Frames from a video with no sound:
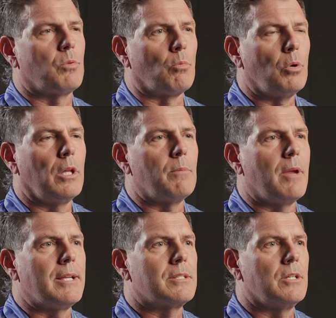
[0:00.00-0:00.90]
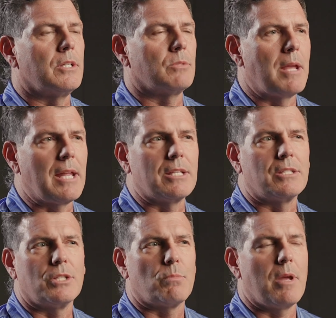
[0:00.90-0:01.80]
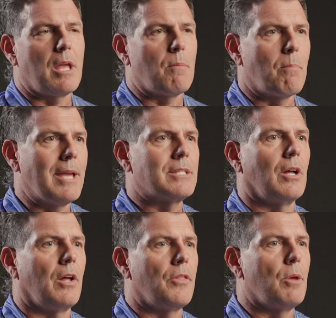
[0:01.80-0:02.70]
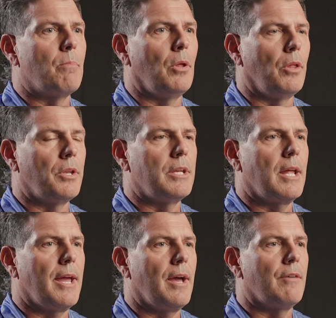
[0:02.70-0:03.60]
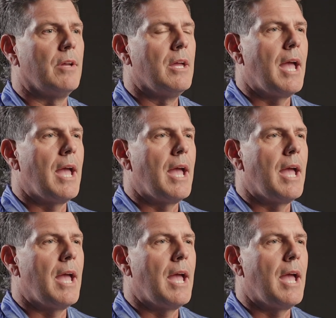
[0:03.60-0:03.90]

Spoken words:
what really makes good, is making decision making based on the ability to have